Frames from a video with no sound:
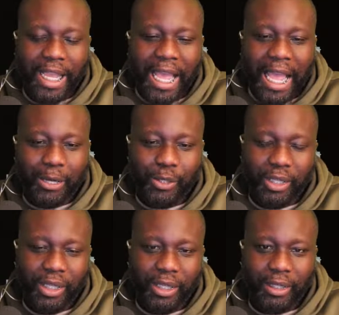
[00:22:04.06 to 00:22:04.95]

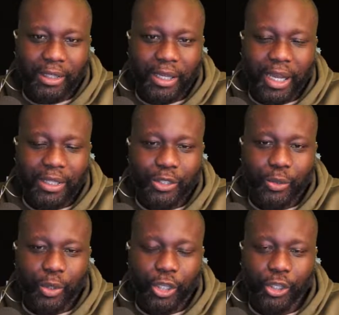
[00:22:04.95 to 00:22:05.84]
actually got into a
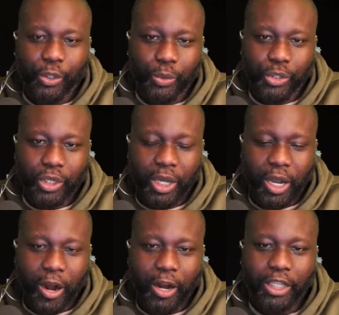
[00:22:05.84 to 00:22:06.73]
huge uh,
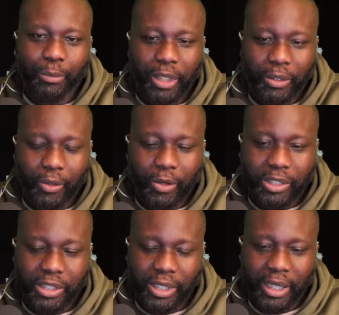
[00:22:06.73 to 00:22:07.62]
argument on
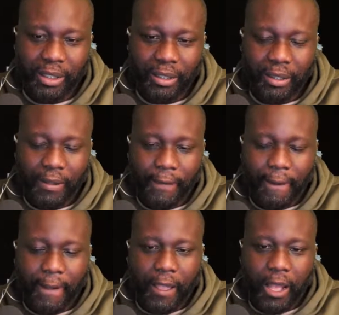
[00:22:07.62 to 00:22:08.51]
set
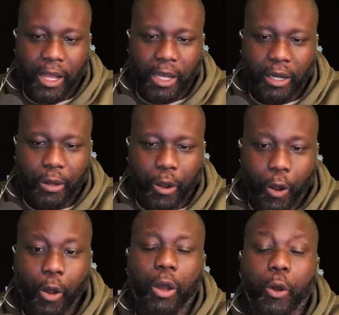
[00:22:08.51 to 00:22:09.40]
uh,
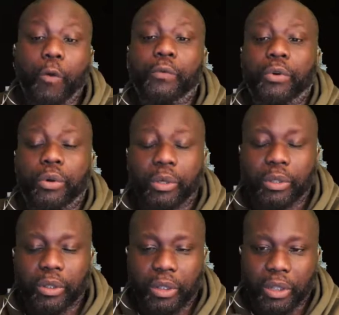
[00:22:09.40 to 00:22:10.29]
over
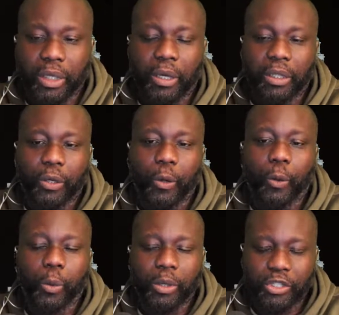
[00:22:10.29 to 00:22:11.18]
the the whole
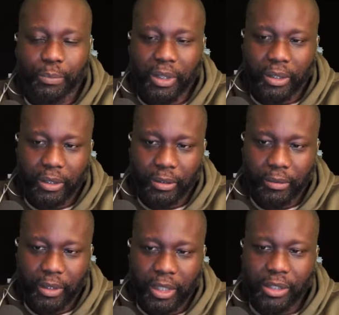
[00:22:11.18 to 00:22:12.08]
Will Smith
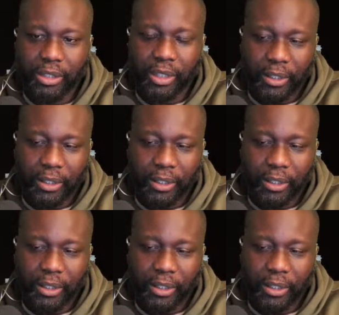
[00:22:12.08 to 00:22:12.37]
incident.